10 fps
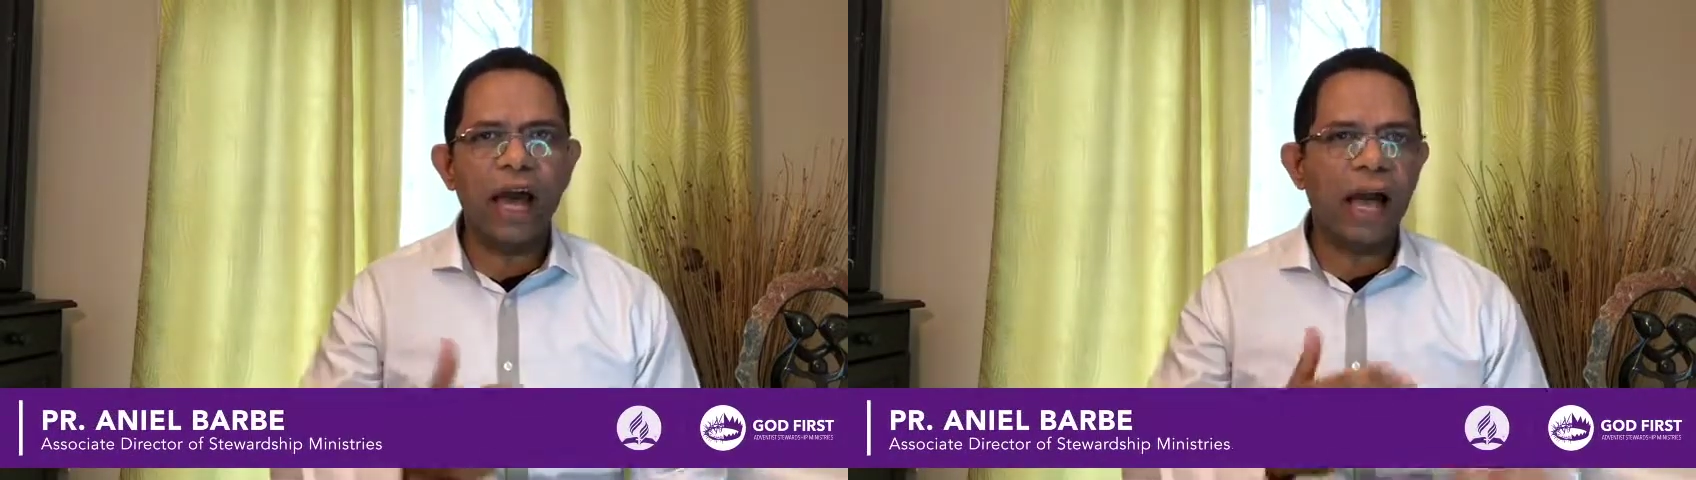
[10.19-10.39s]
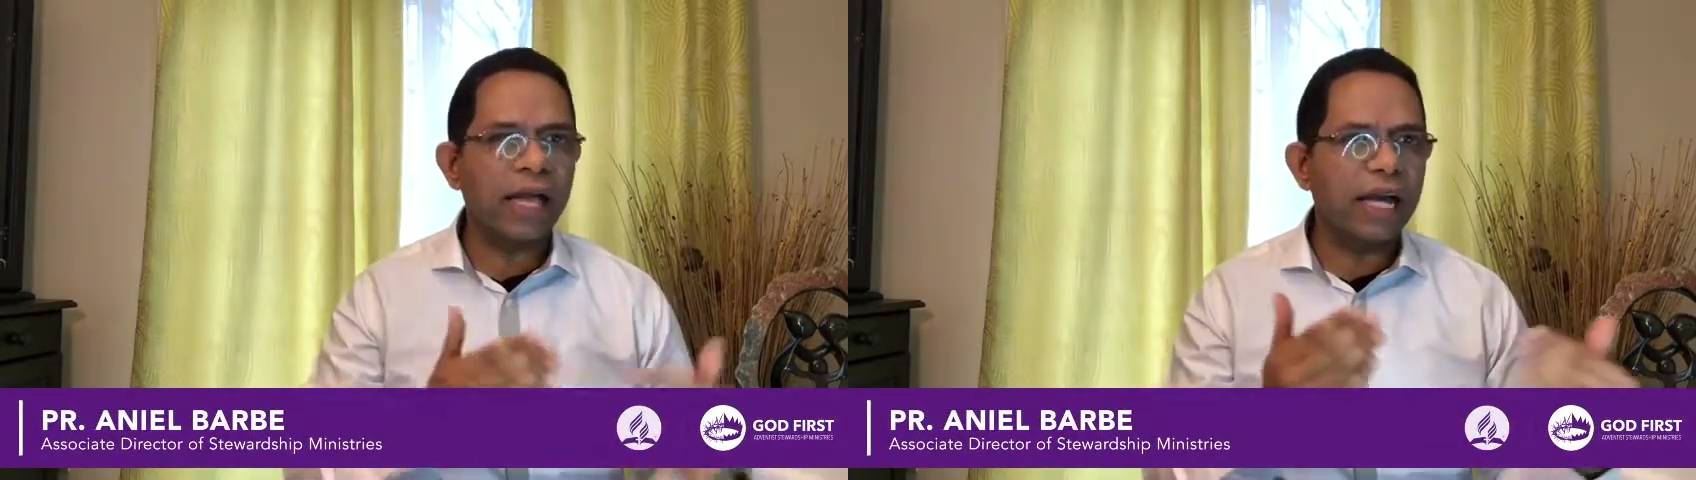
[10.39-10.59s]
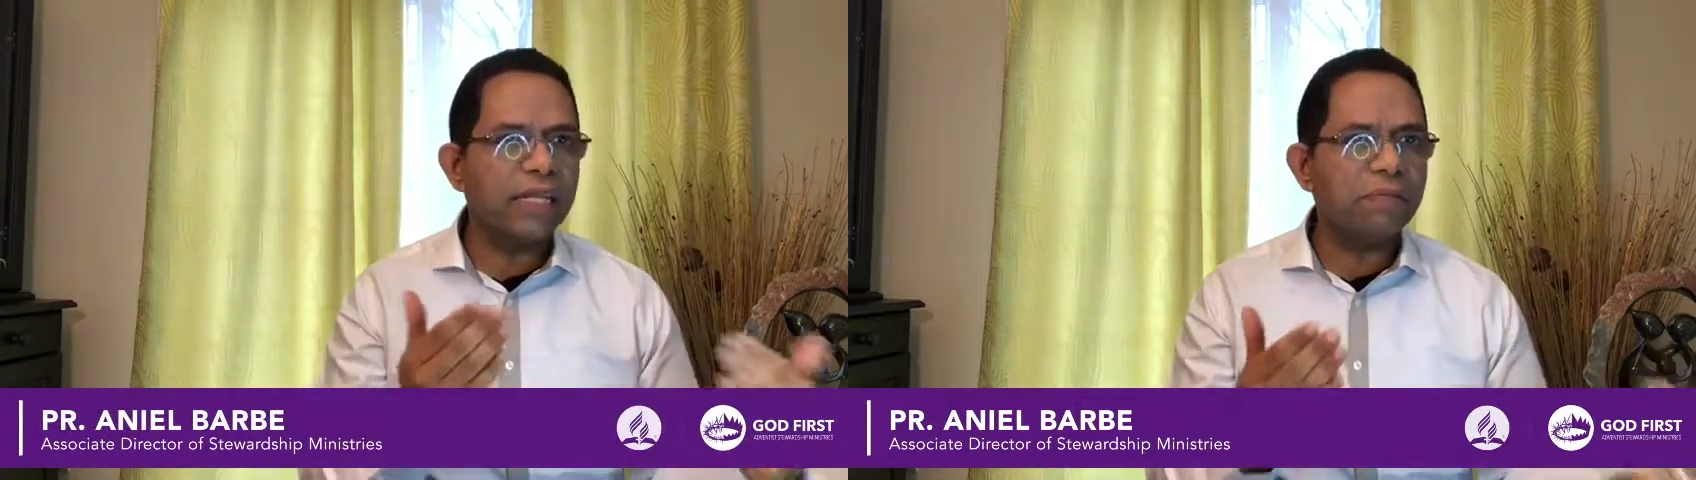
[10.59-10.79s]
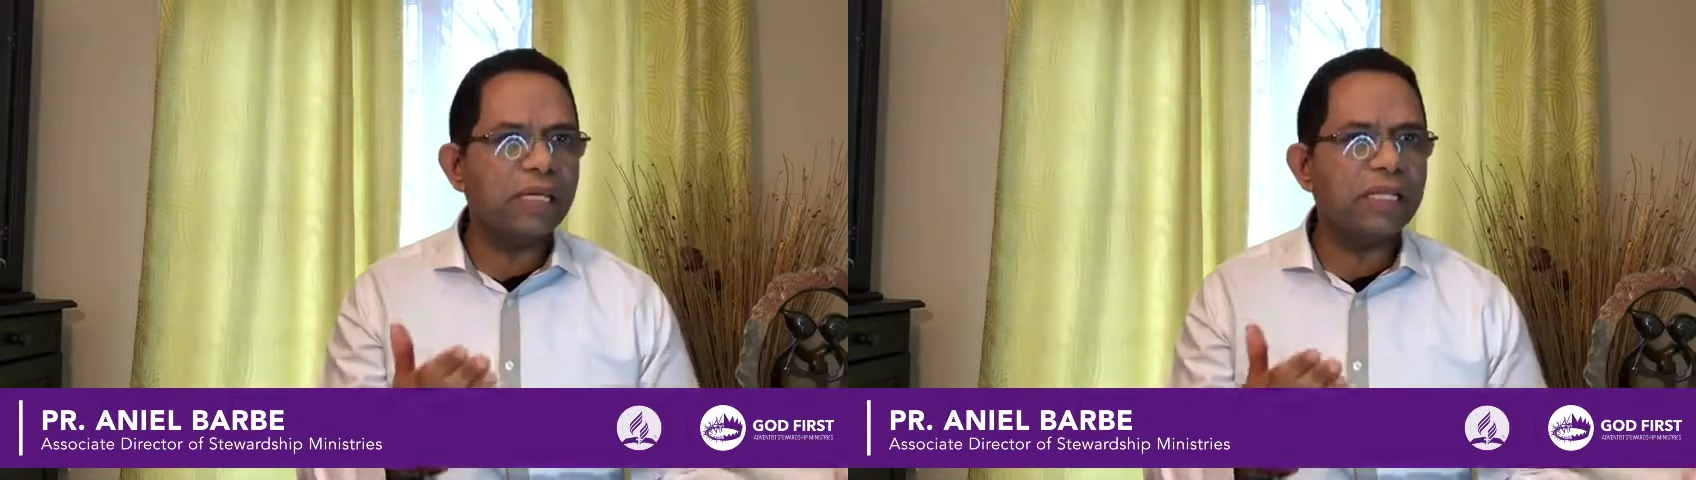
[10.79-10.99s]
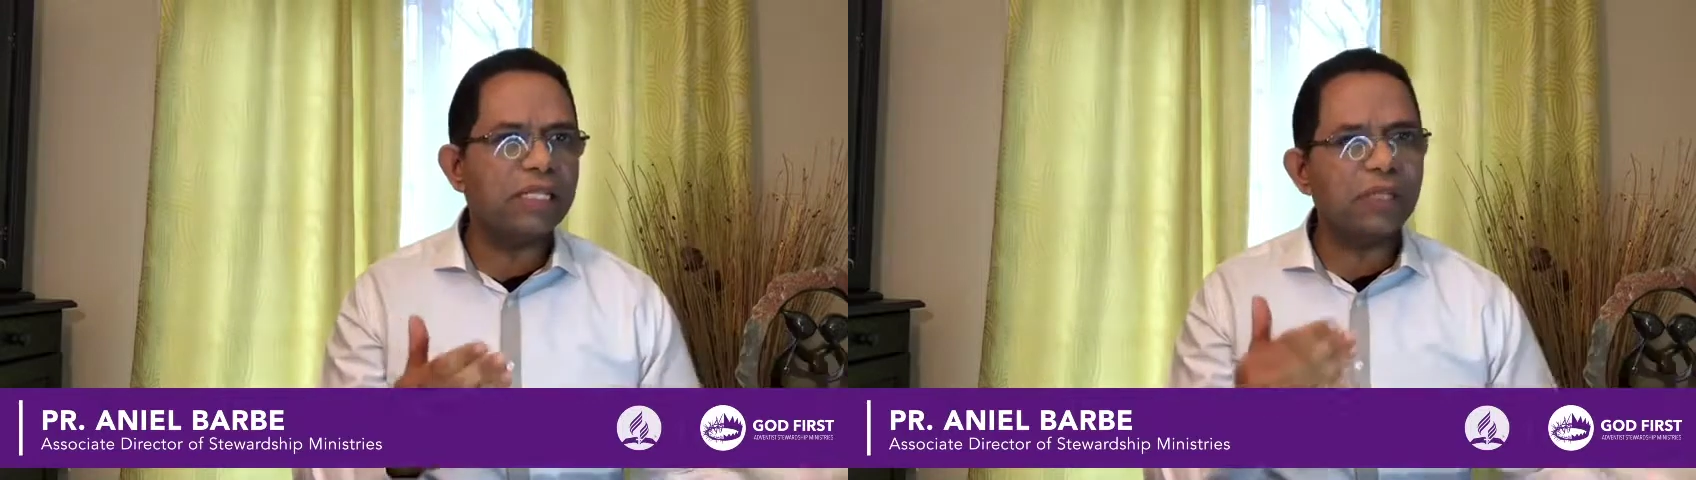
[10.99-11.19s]

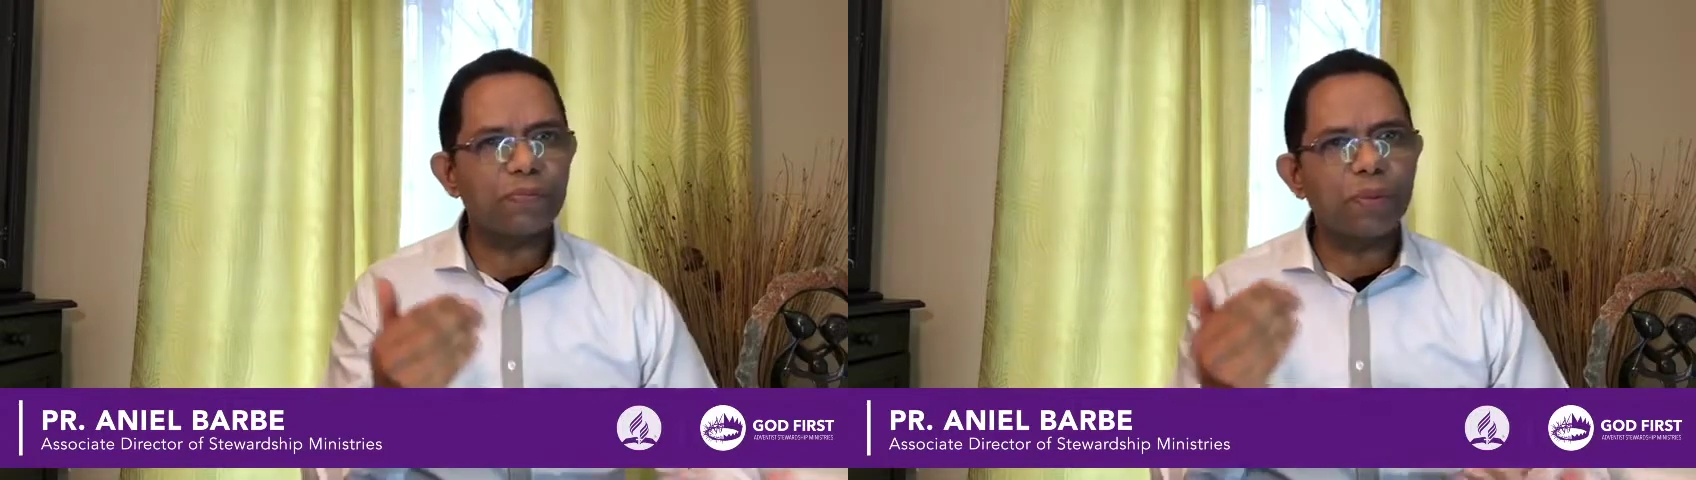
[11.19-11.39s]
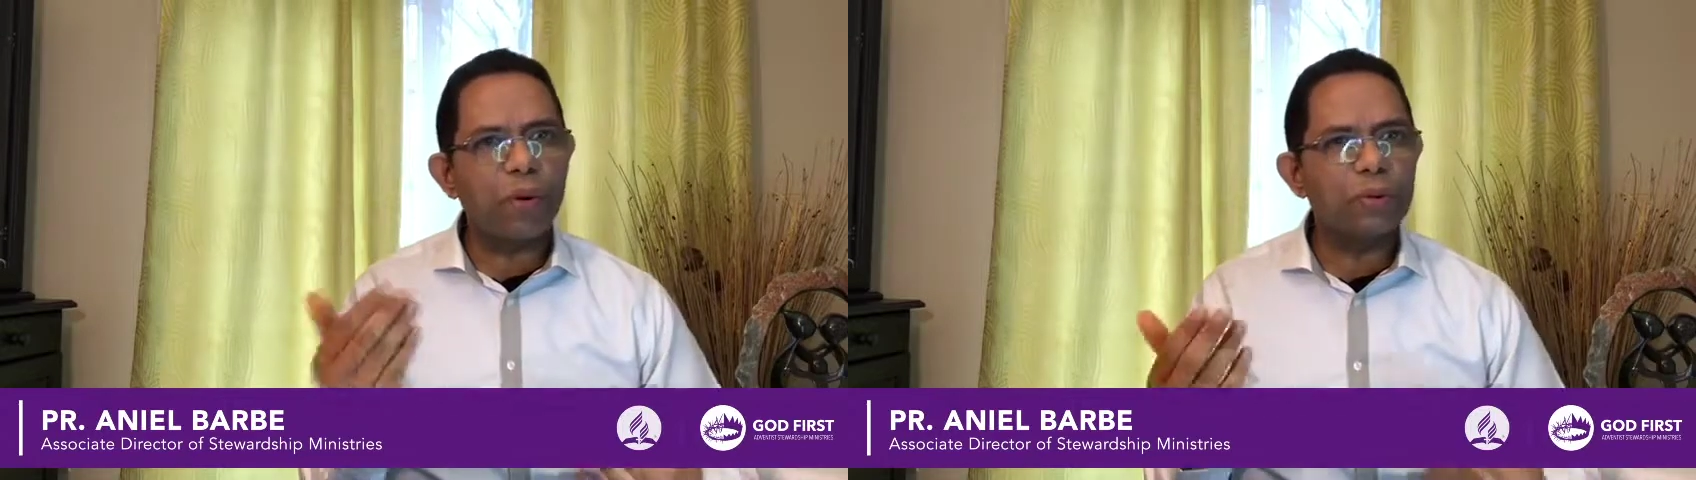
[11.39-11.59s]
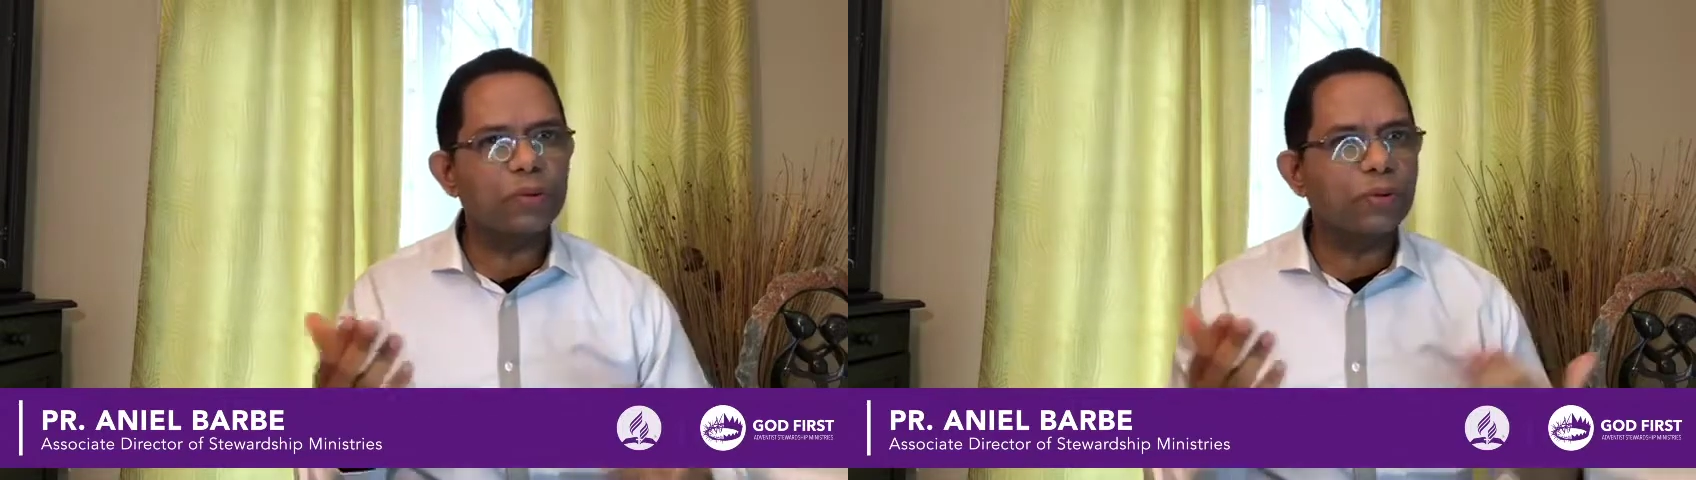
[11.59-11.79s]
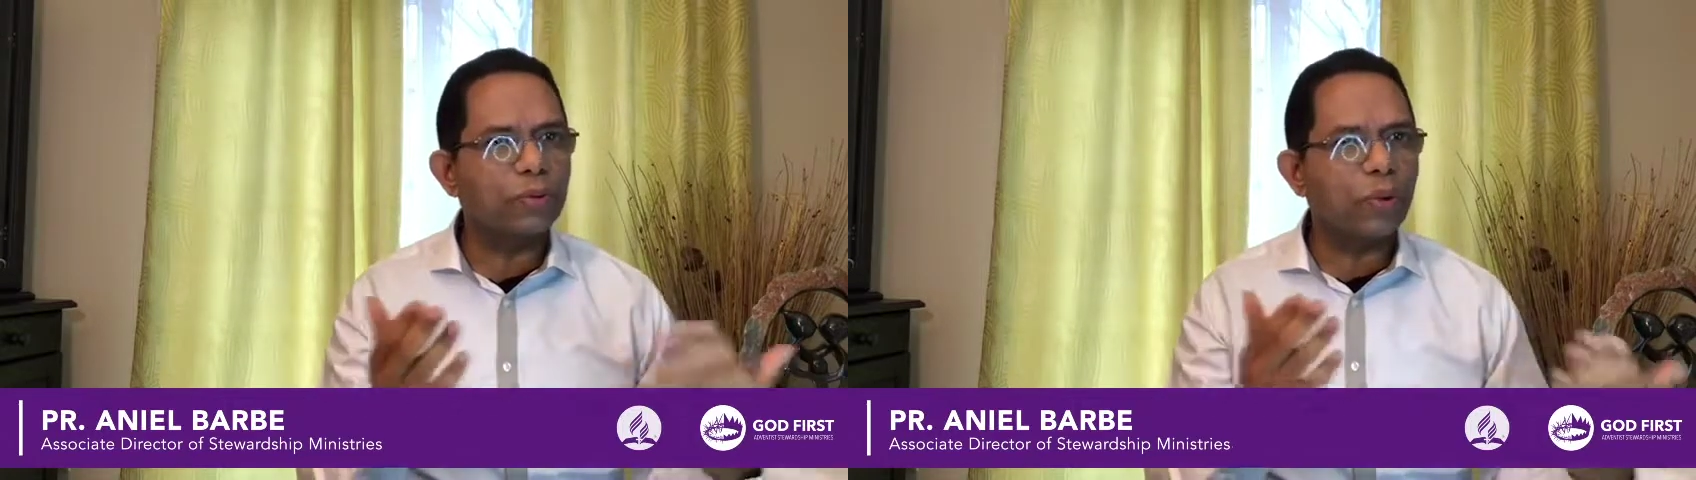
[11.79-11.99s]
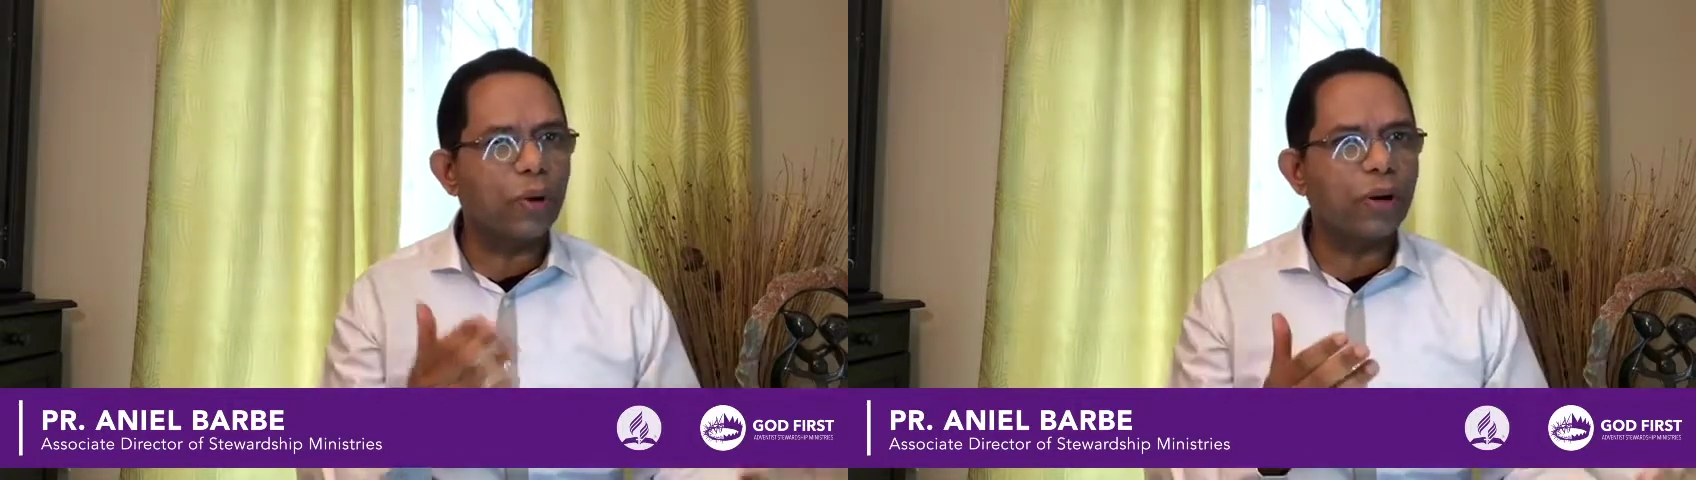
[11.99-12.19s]
academic, sport,
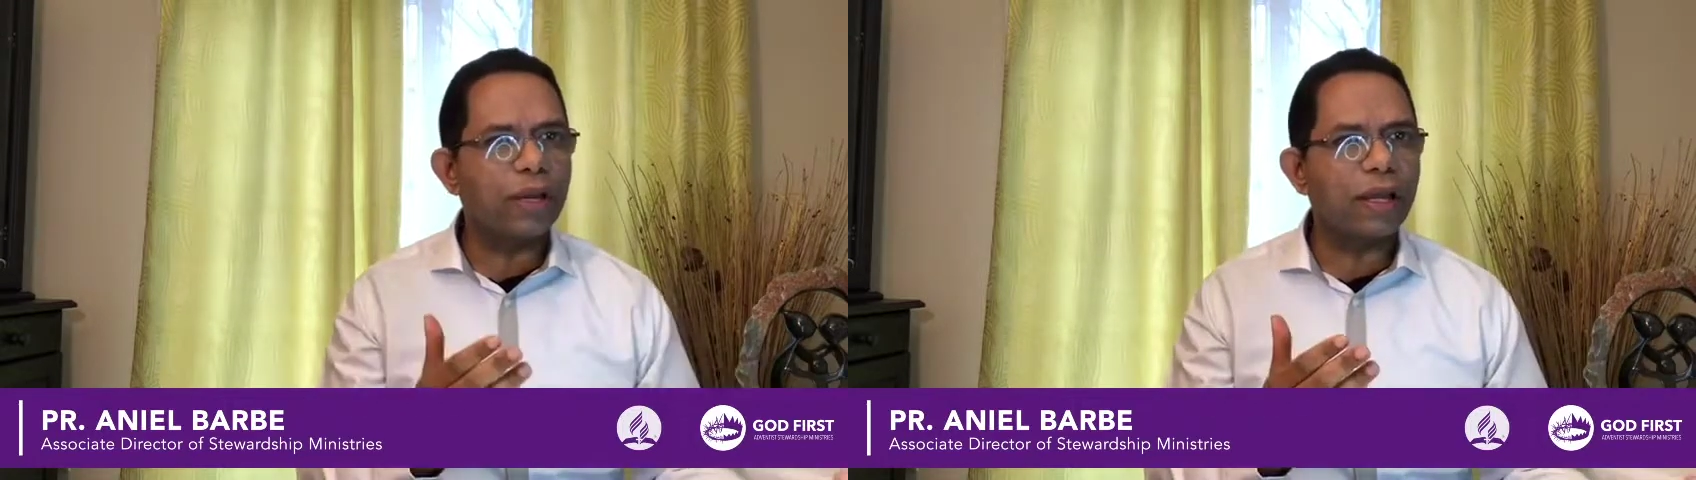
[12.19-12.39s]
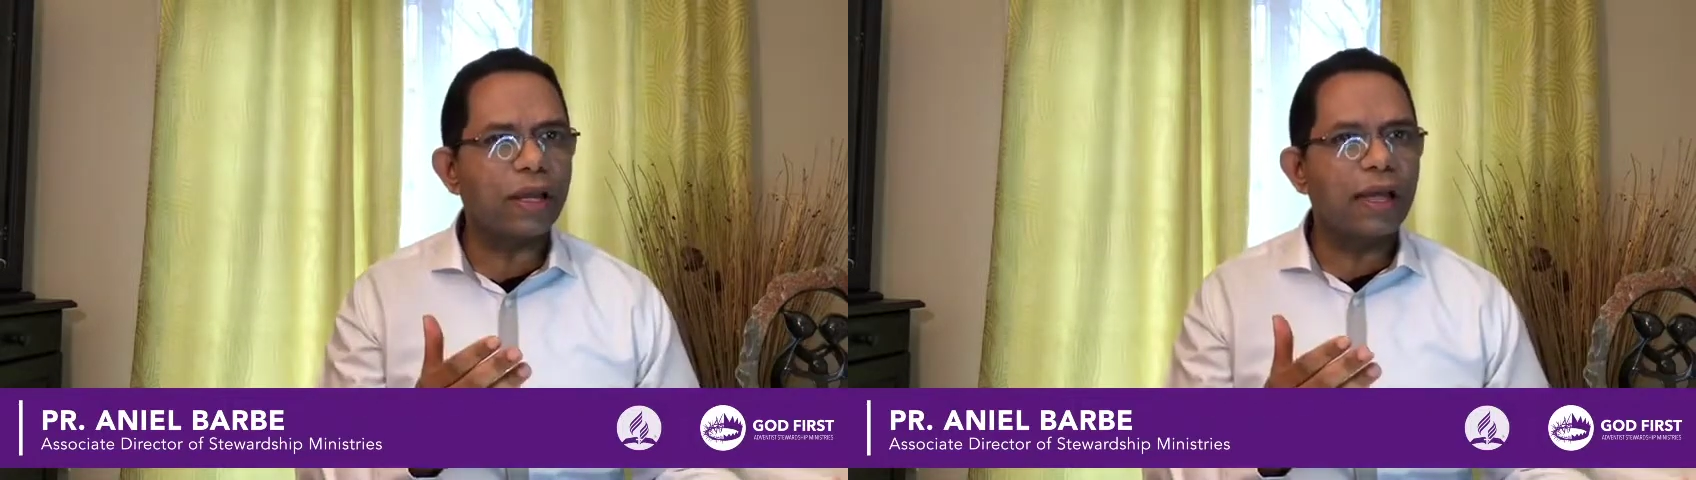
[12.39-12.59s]
work,